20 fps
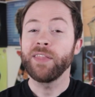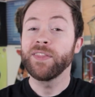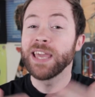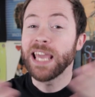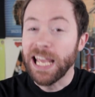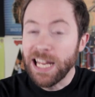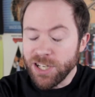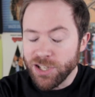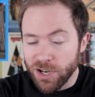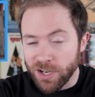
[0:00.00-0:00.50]
on the
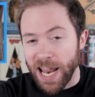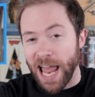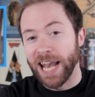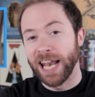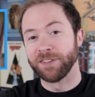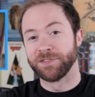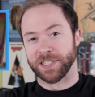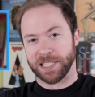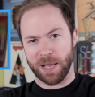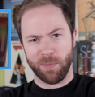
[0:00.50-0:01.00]

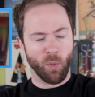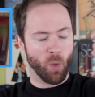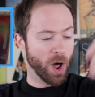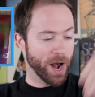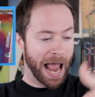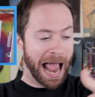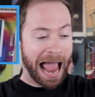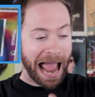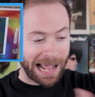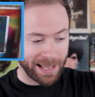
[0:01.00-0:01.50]
internet, if
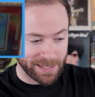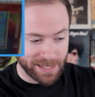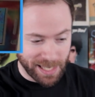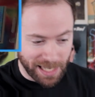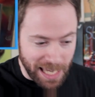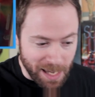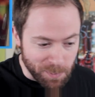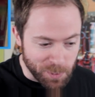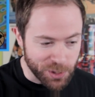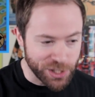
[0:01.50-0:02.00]
someone hacks the
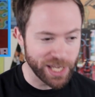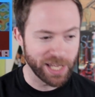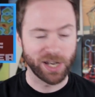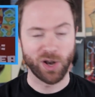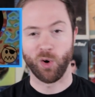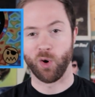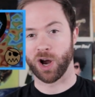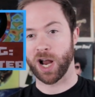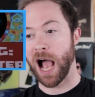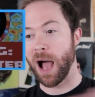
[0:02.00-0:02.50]

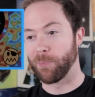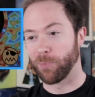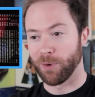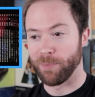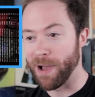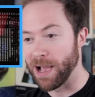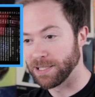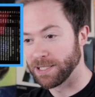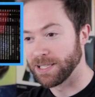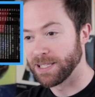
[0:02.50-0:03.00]
Gibson or
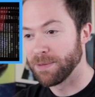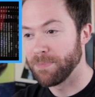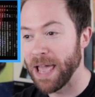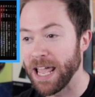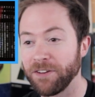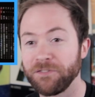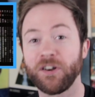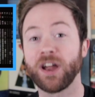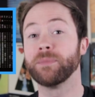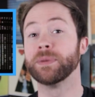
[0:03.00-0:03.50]
compromises the
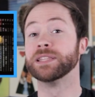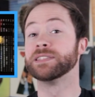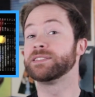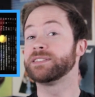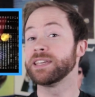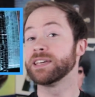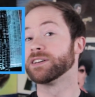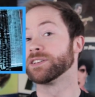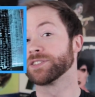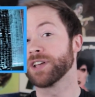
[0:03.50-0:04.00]
mainframe and
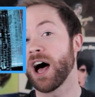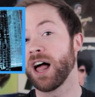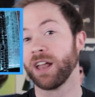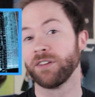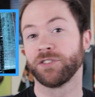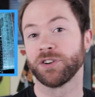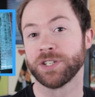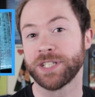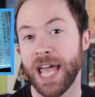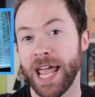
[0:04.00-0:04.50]
steals all
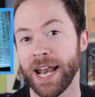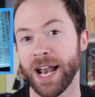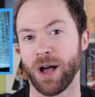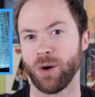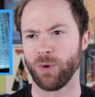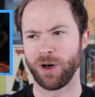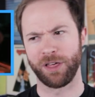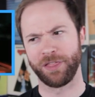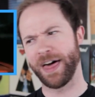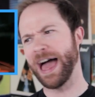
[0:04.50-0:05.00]
of your data,
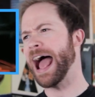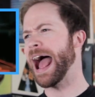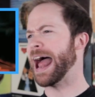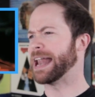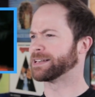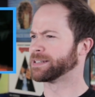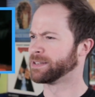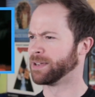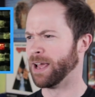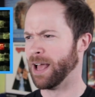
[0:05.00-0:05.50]
well
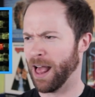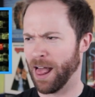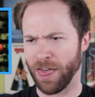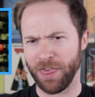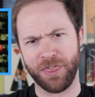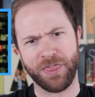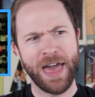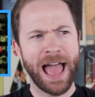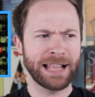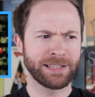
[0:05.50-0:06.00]
that,
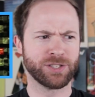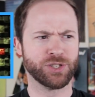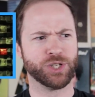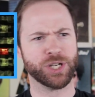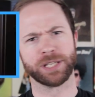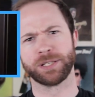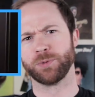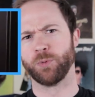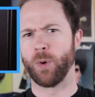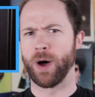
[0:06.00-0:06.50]
that's
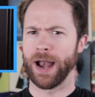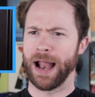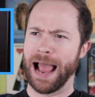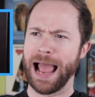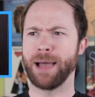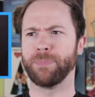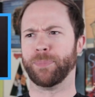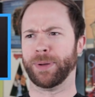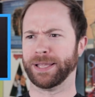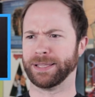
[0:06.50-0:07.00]
just what
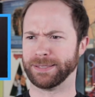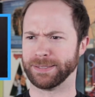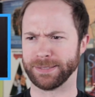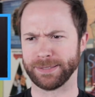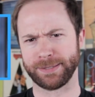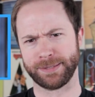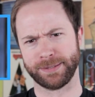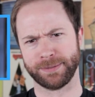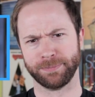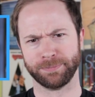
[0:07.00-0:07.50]

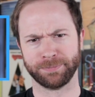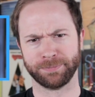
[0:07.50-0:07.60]
happens. Run